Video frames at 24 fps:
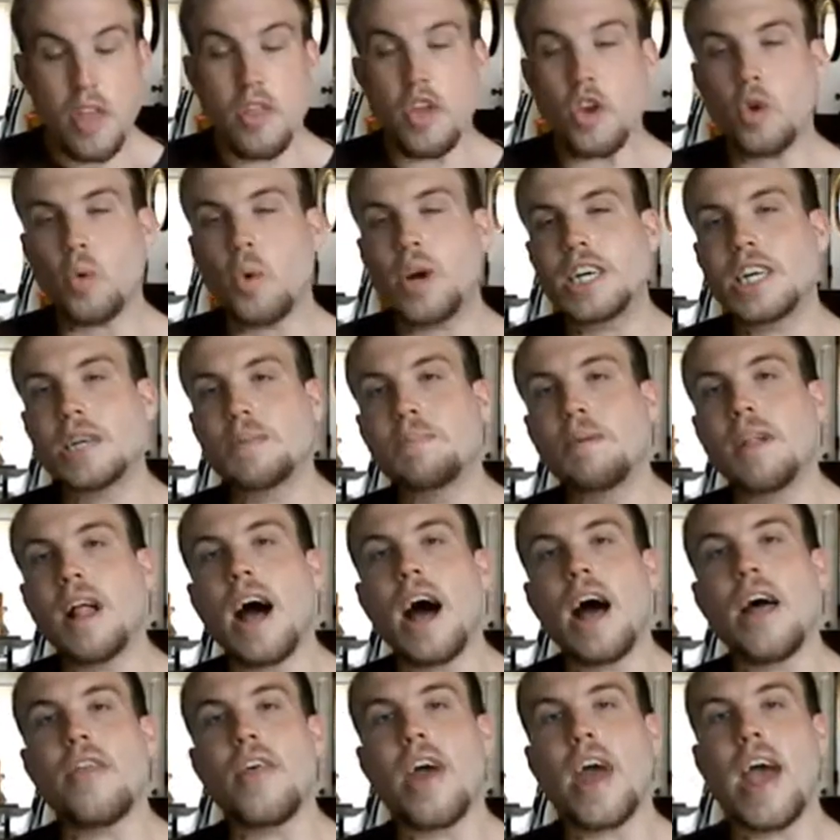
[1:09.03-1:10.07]
The twist
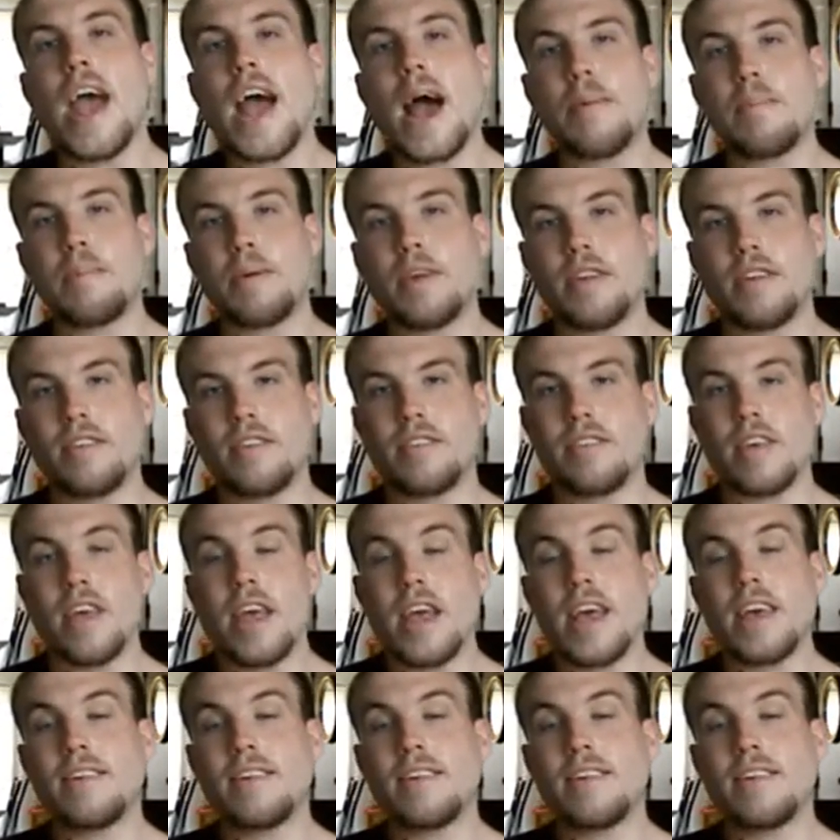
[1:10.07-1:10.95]
plot that happens